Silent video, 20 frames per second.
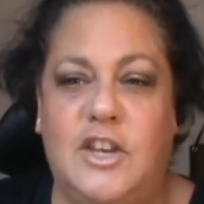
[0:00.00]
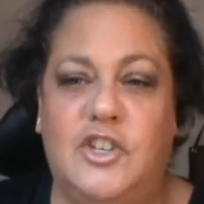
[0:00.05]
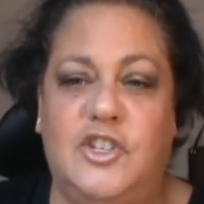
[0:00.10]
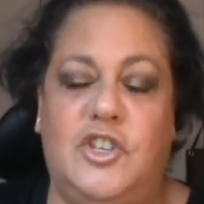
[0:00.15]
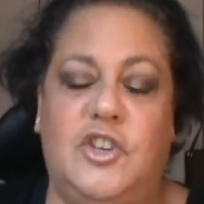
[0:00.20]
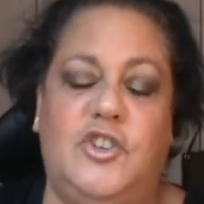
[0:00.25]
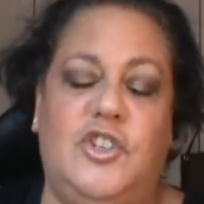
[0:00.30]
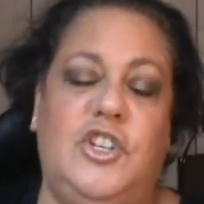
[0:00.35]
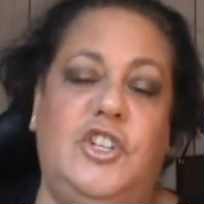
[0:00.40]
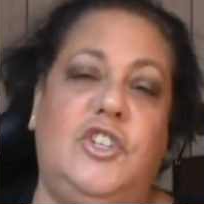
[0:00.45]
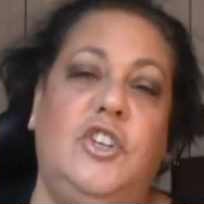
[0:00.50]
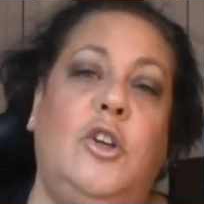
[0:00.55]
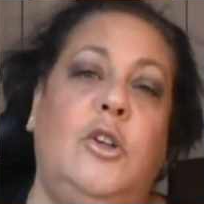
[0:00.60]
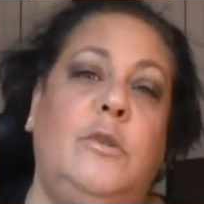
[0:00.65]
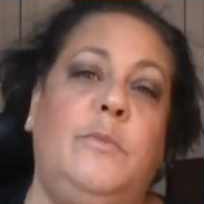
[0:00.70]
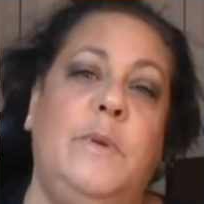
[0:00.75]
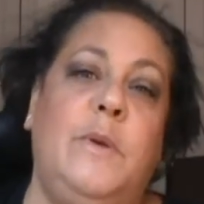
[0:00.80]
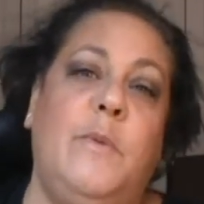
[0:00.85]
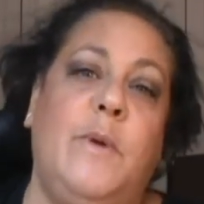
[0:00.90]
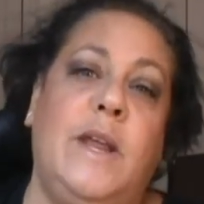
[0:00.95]
And so she
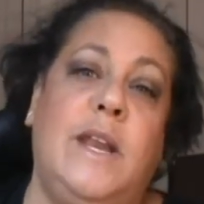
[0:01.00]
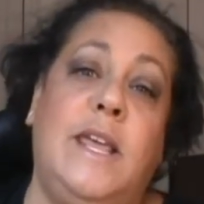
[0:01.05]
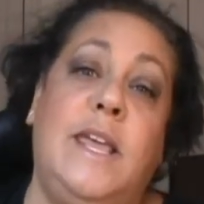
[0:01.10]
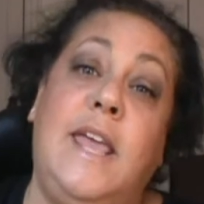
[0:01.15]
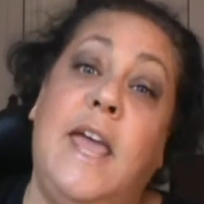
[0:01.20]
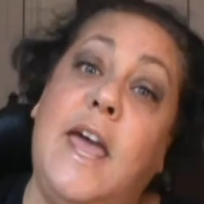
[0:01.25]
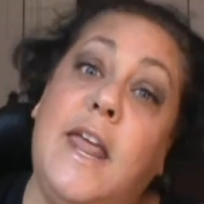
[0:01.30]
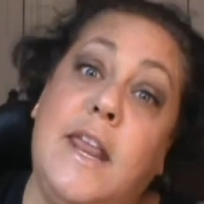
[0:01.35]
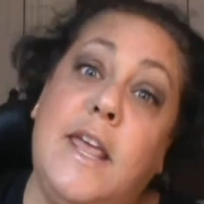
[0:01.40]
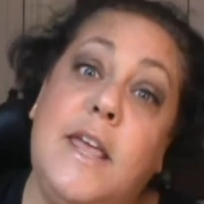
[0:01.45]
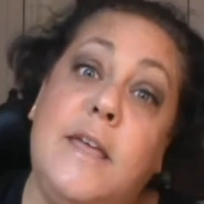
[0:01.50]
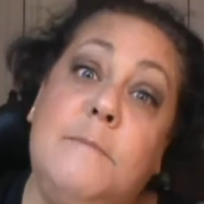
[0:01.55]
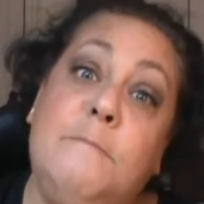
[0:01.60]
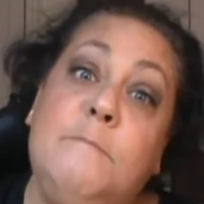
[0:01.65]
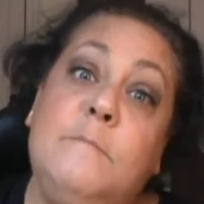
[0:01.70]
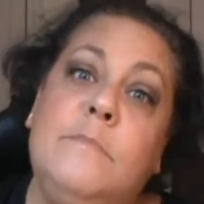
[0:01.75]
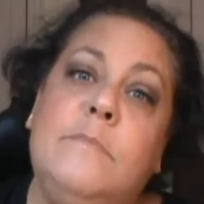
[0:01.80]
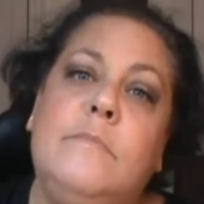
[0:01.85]
told me where to get it